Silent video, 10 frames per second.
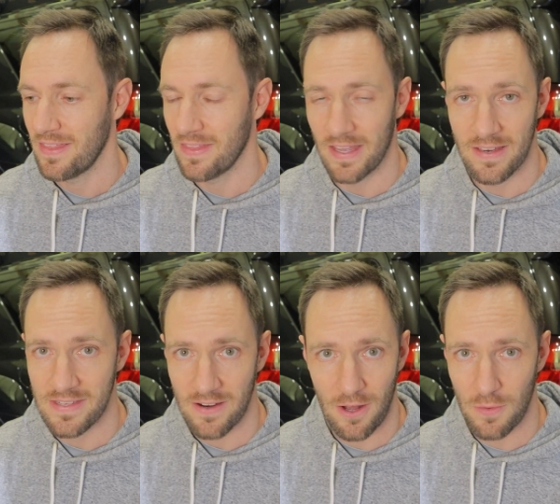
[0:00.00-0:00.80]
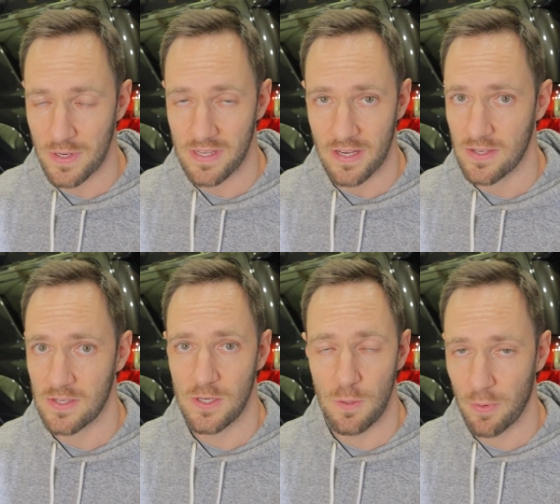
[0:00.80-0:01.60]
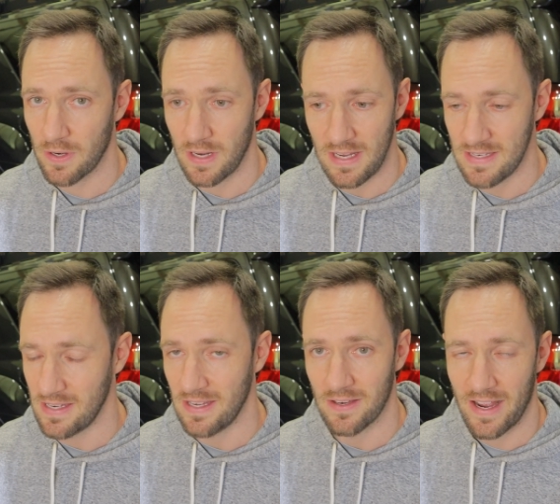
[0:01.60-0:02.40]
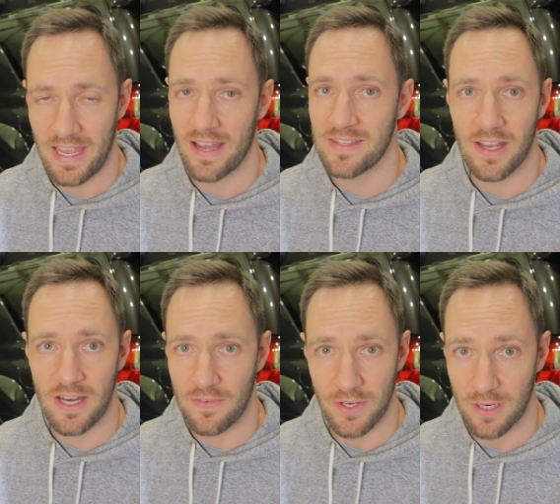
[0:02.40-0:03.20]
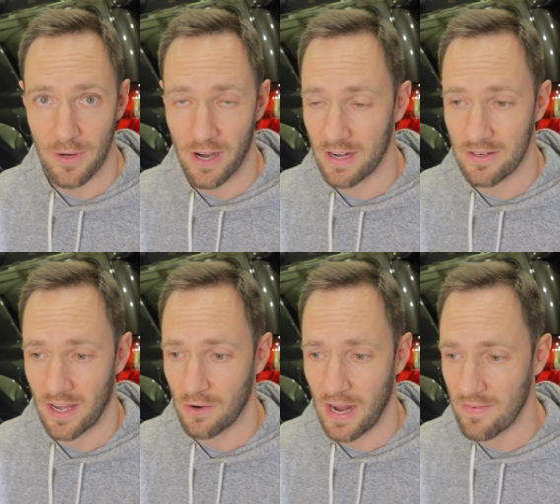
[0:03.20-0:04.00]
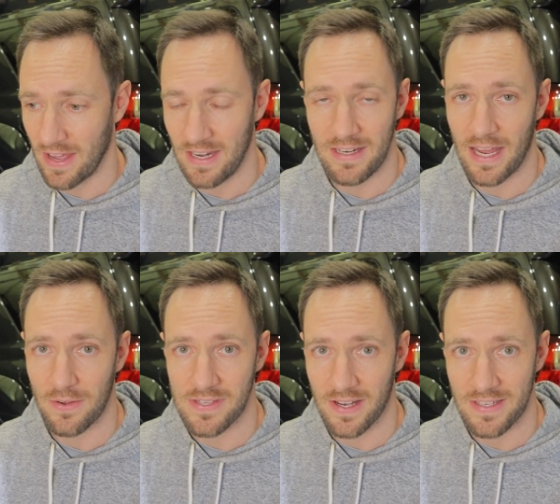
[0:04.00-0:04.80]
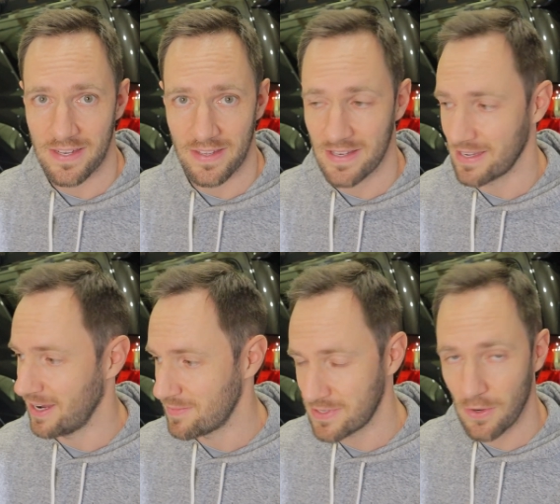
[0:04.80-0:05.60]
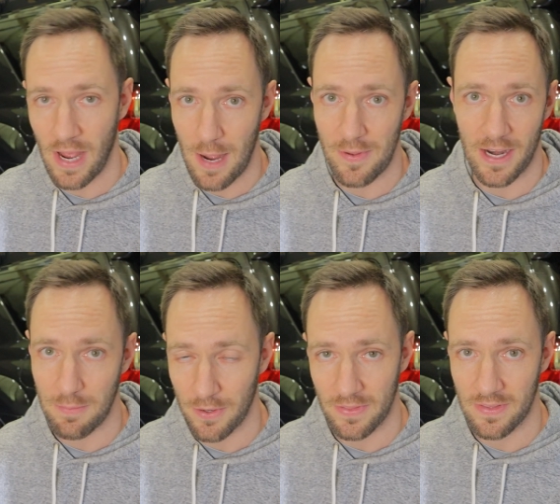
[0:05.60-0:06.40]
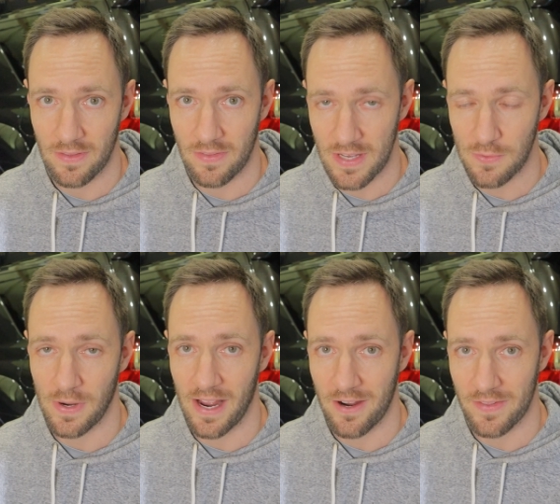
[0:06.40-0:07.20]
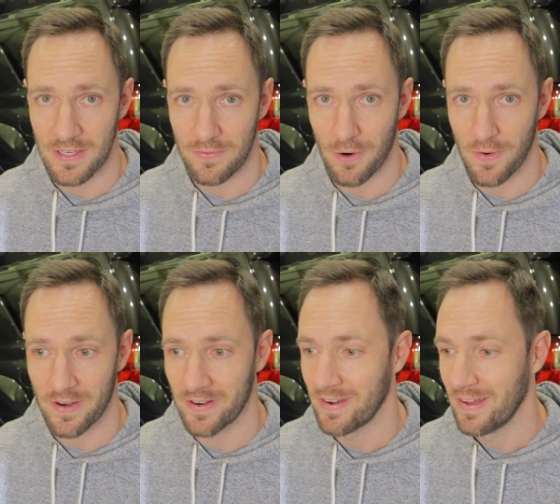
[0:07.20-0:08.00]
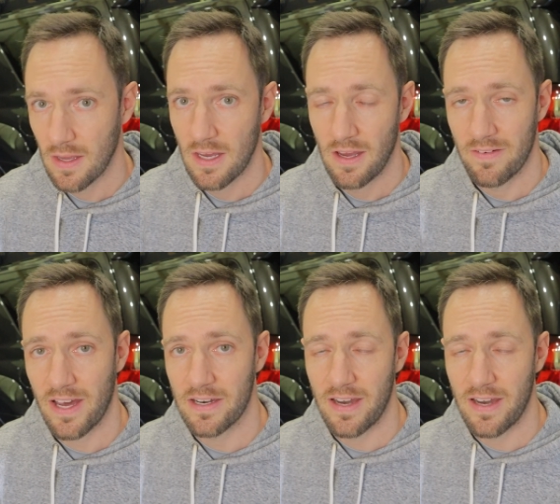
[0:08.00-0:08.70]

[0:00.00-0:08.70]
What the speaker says: The install was like super easy. I can't say enough good about it. I don't have any downsides to this. I'm so happy that I put this rack on this 4Runner. We got a